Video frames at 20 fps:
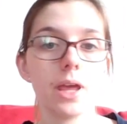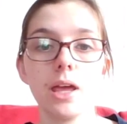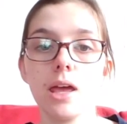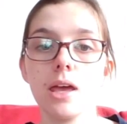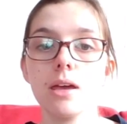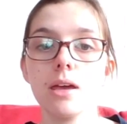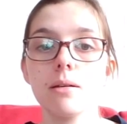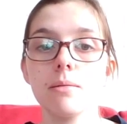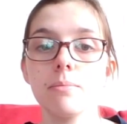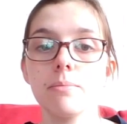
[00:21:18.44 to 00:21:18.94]

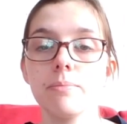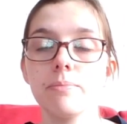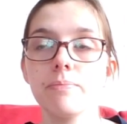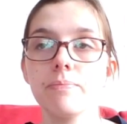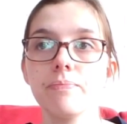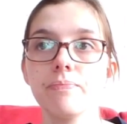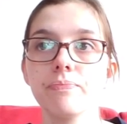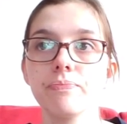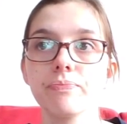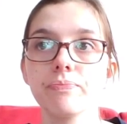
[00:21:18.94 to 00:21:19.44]

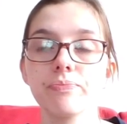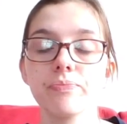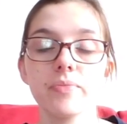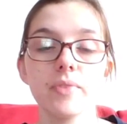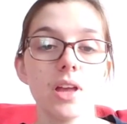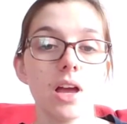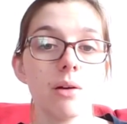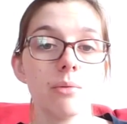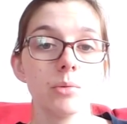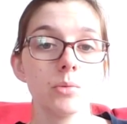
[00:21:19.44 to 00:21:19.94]

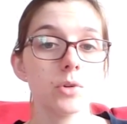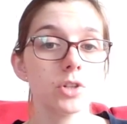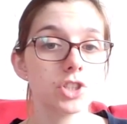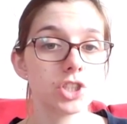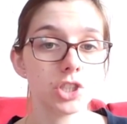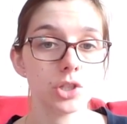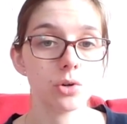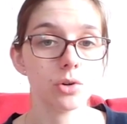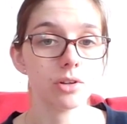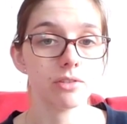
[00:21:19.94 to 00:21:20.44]
I've been
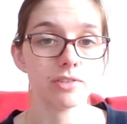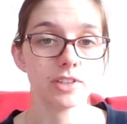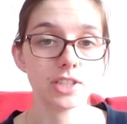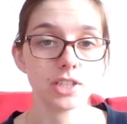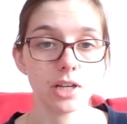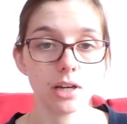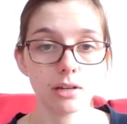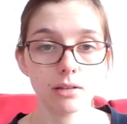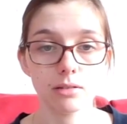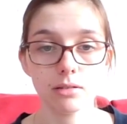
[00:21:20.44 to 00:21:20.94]
watching all your
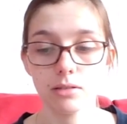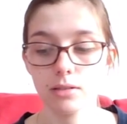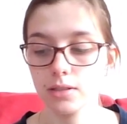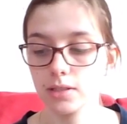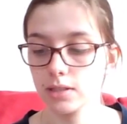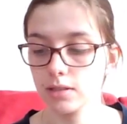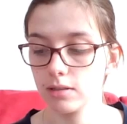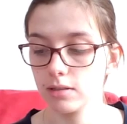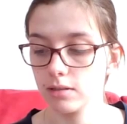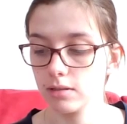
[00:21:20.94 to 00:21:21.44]

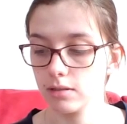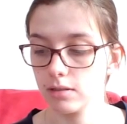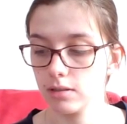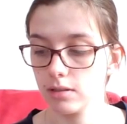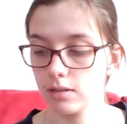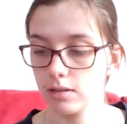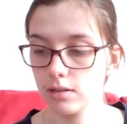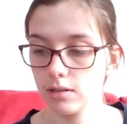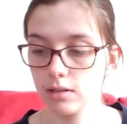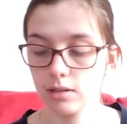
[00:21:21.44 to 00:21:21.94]
videos.
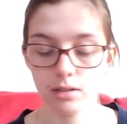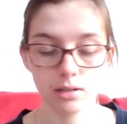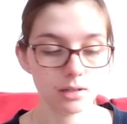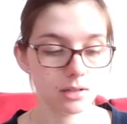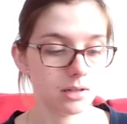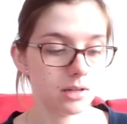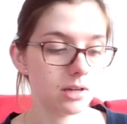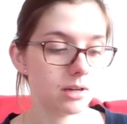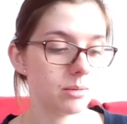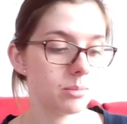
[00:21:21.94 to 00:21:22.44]

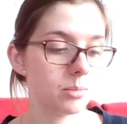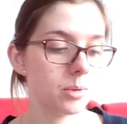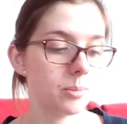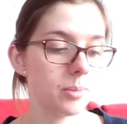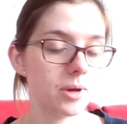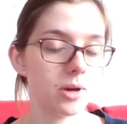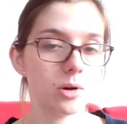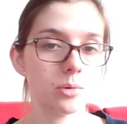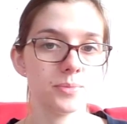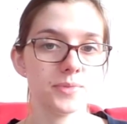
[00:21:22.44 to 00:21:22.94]
I'm a
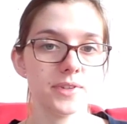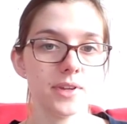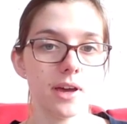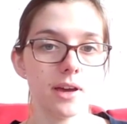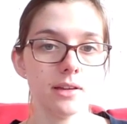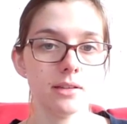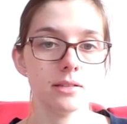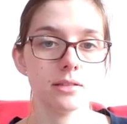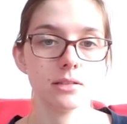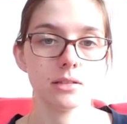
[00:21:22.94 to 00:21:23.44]
bit
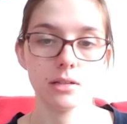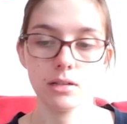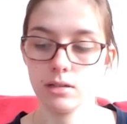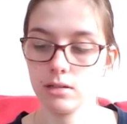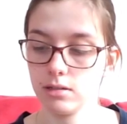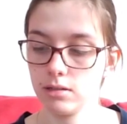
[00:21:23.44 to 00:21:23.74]
obsessed.